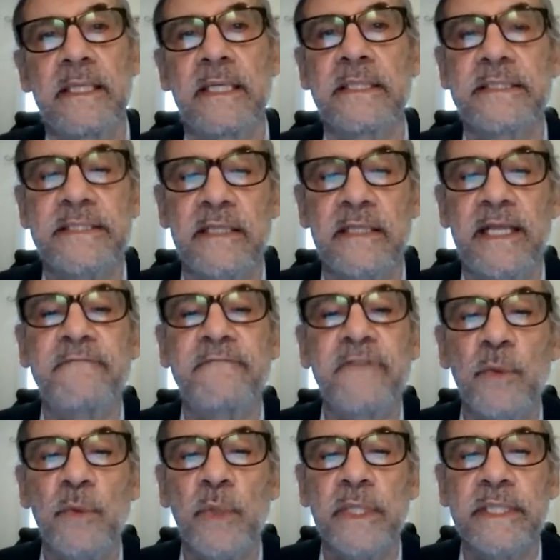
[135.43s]
until
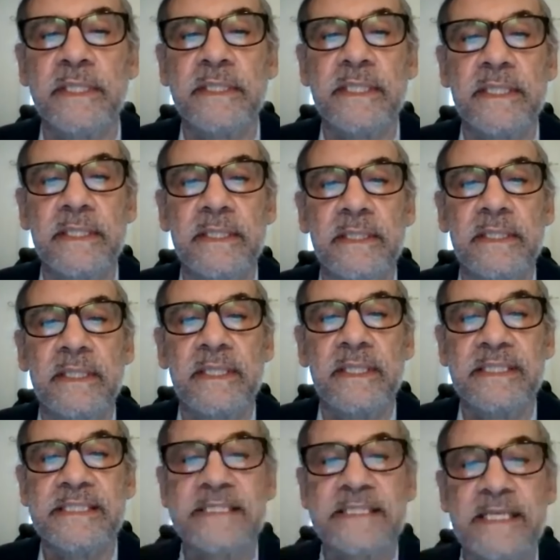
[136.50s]
everyone
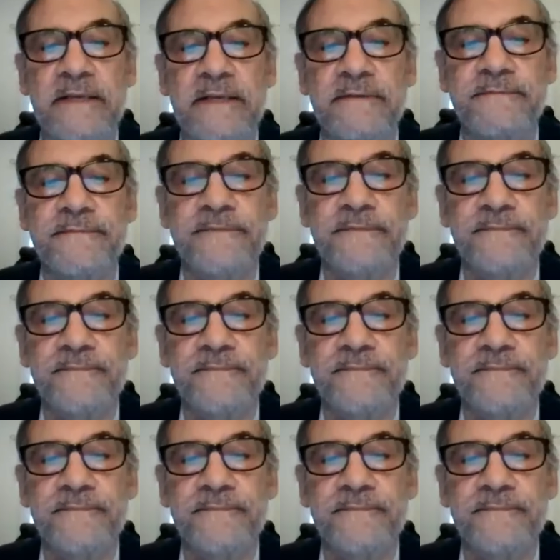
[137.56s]
is safe.